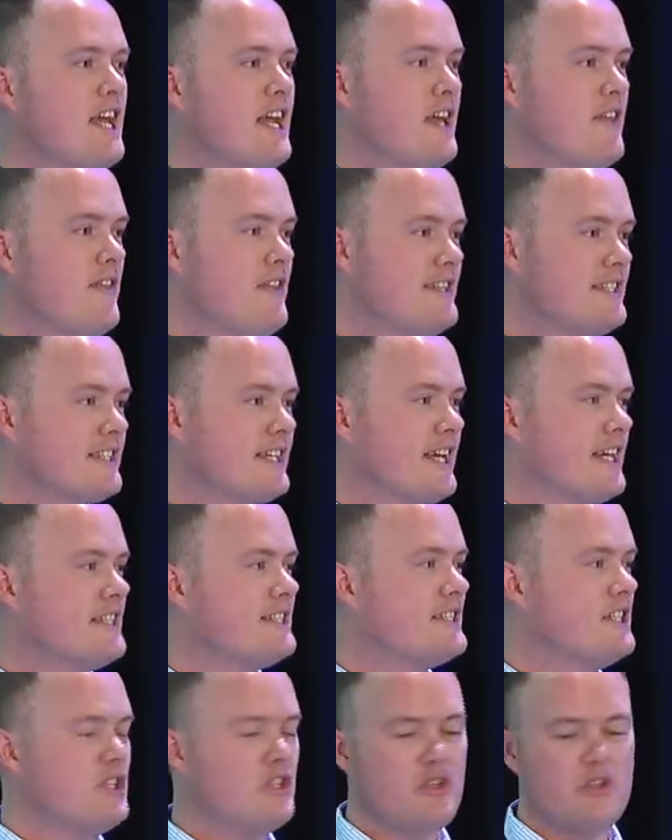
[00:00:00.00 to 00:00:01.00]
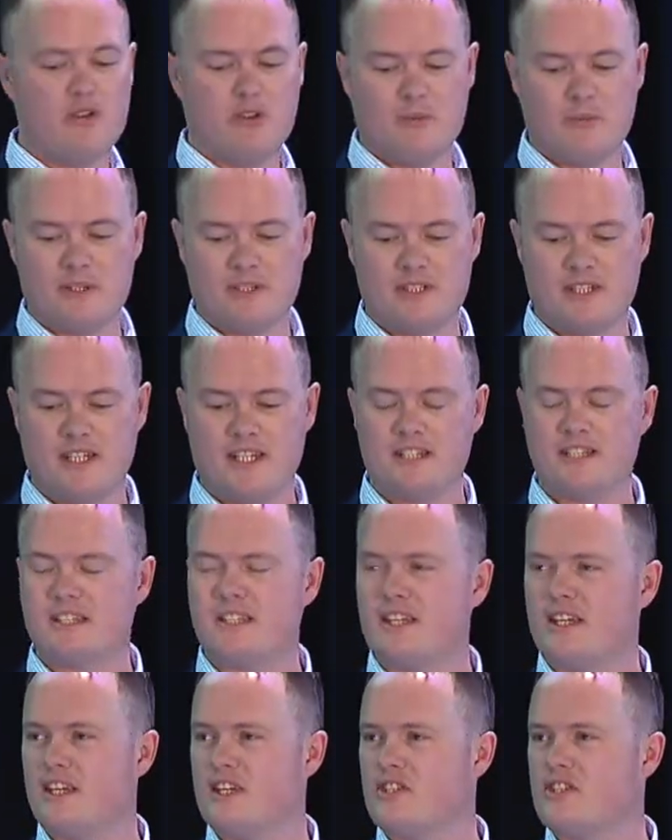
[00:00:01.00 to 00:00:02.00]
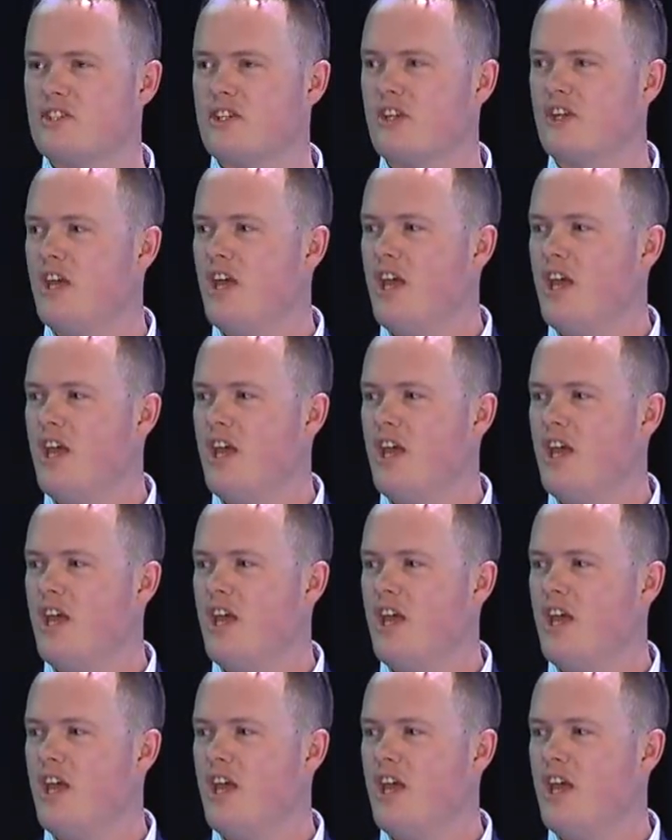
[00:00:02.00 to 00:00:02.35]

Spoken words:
in this case in Europe as a destination.